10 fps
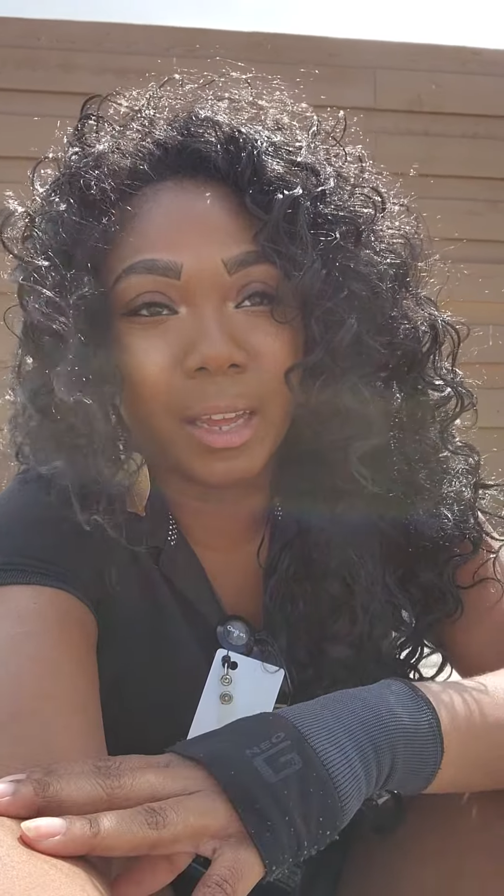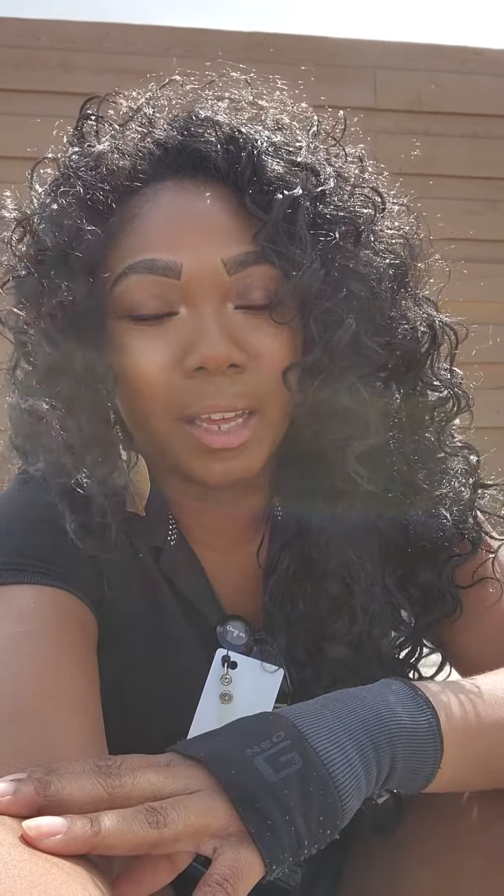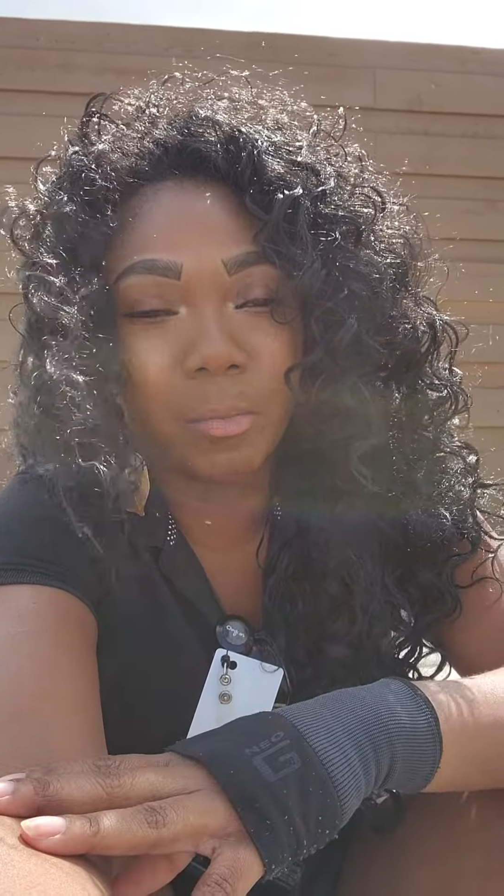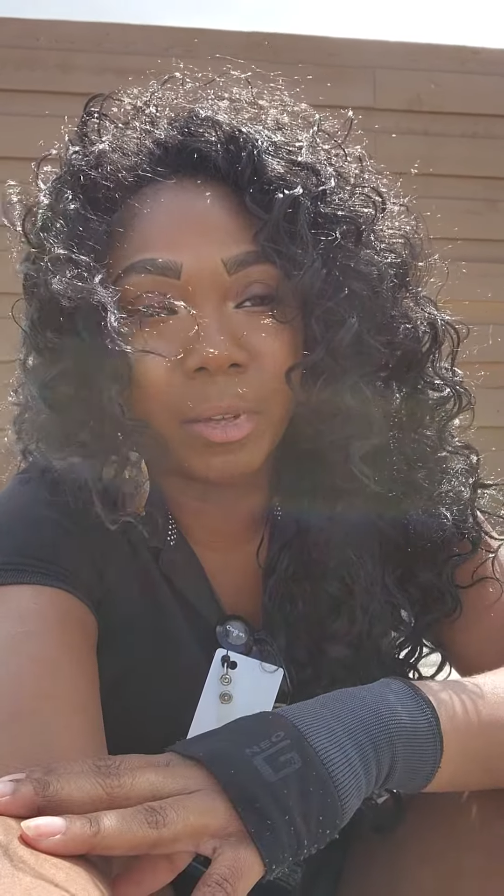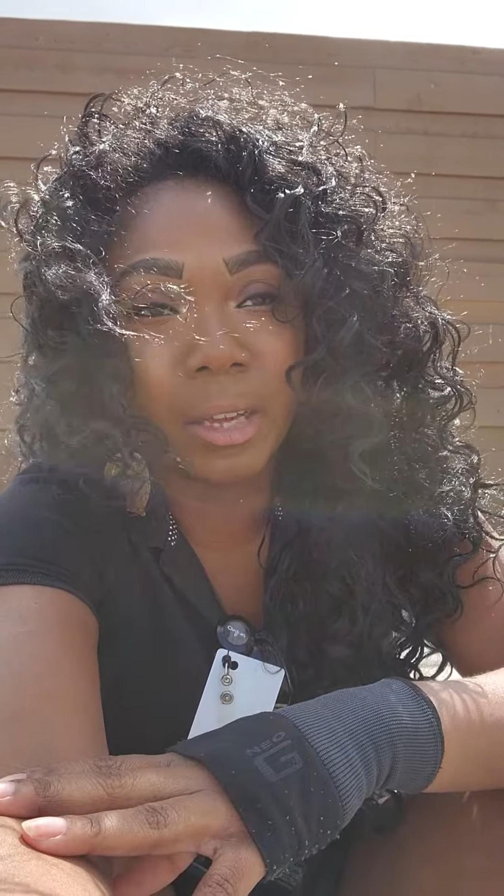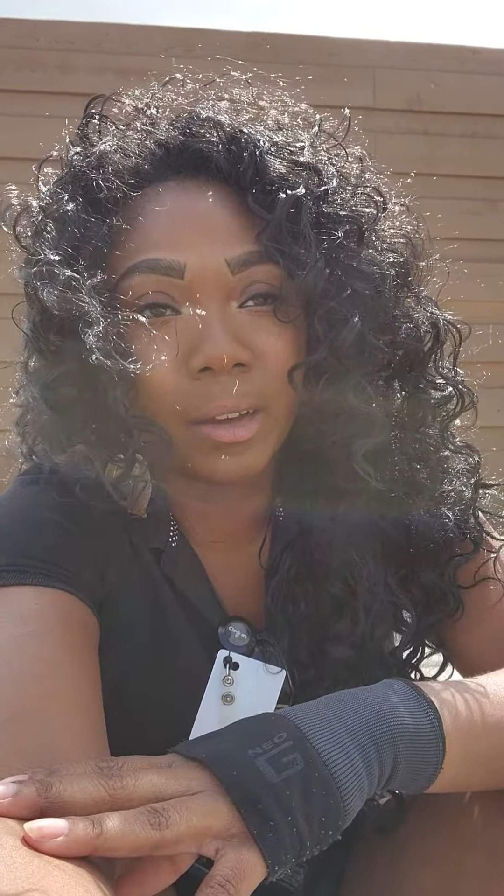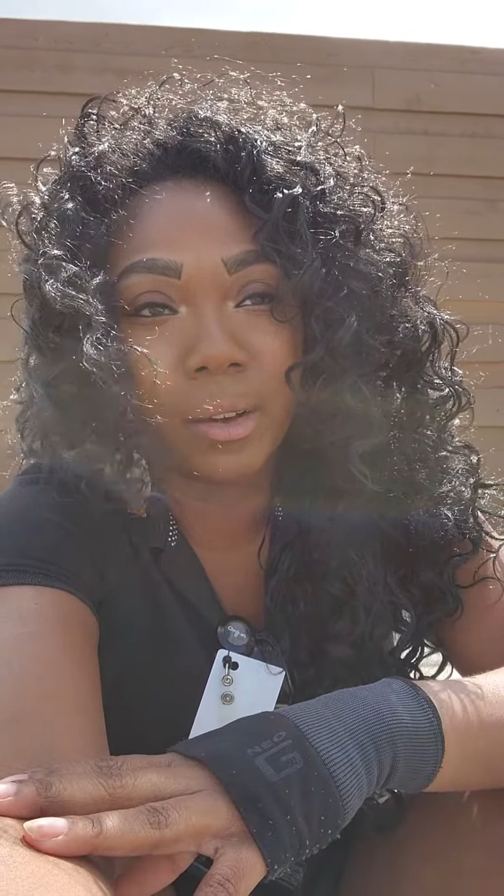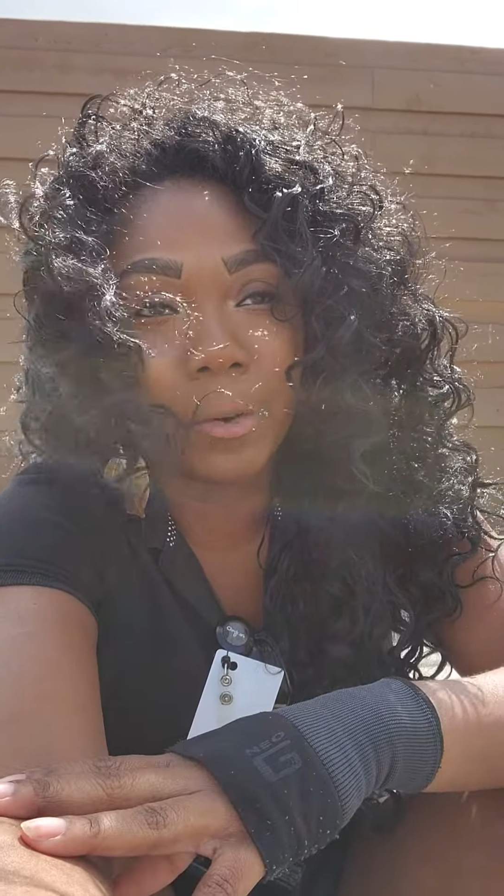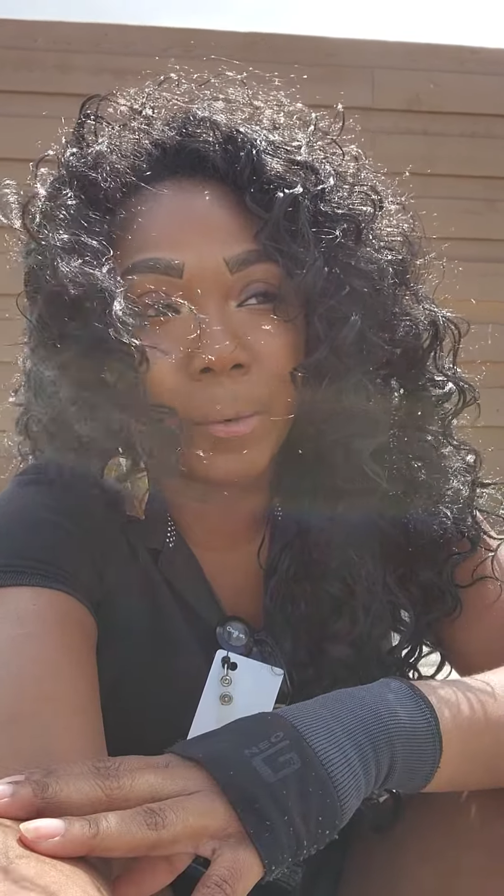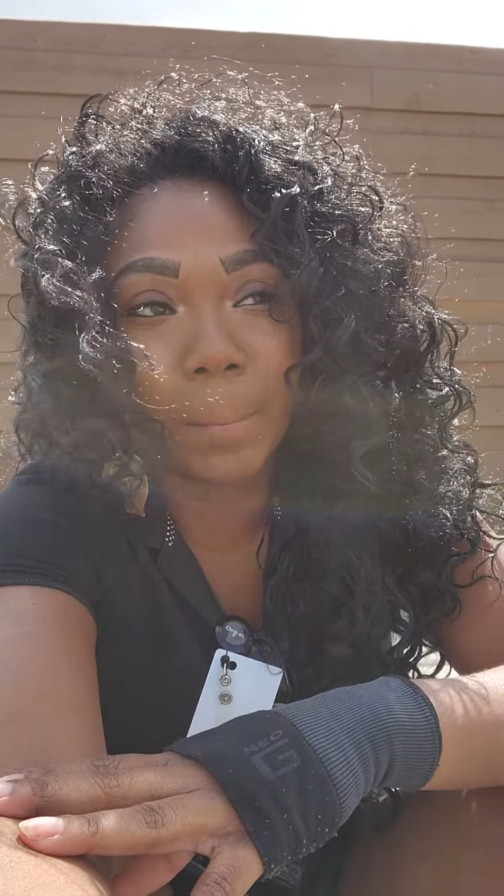hate being at
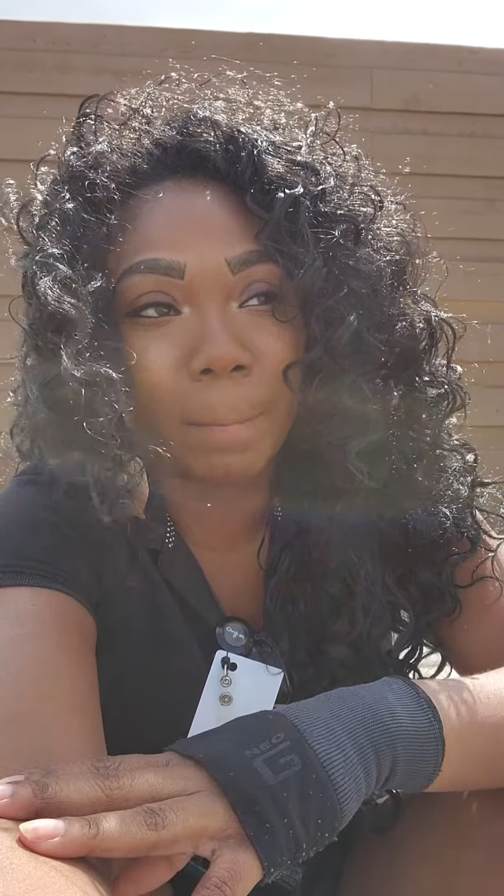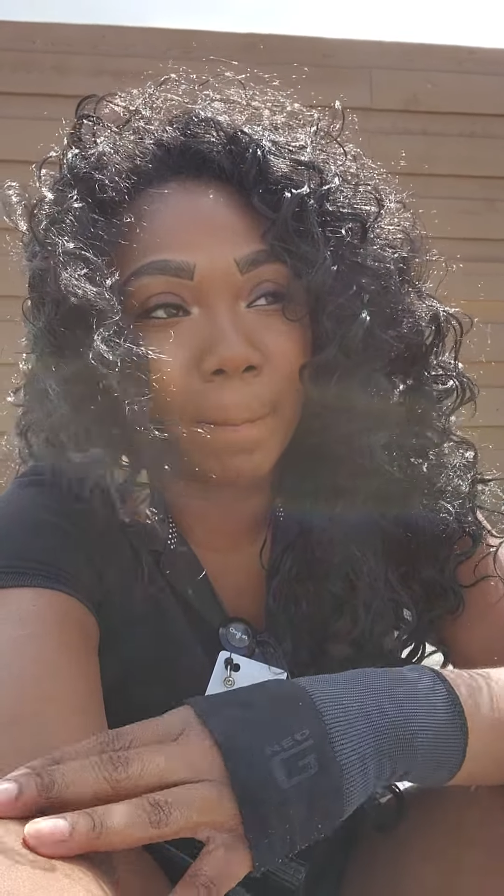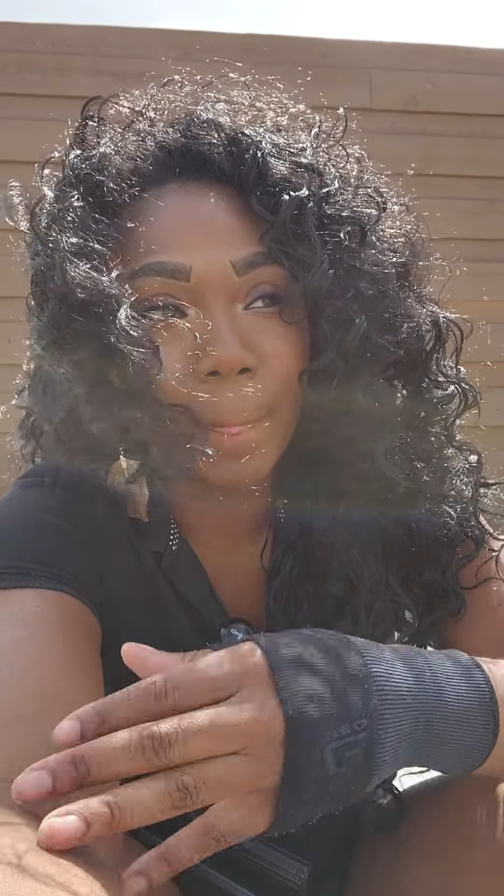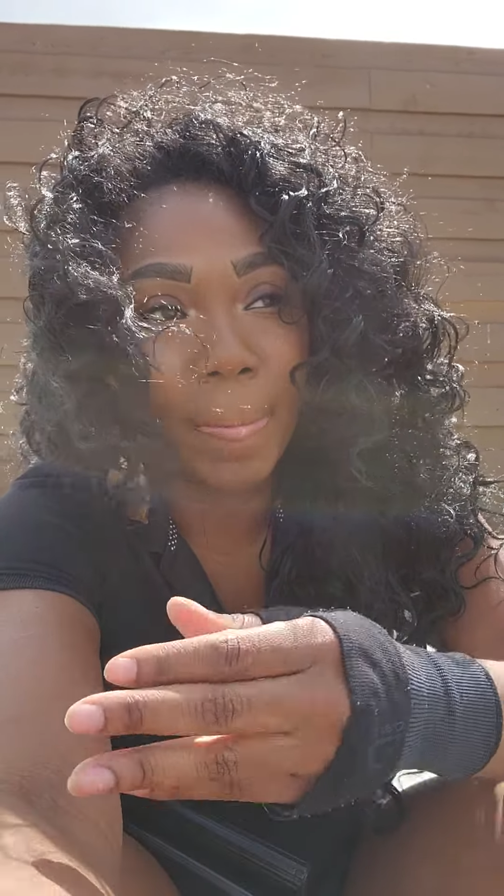home?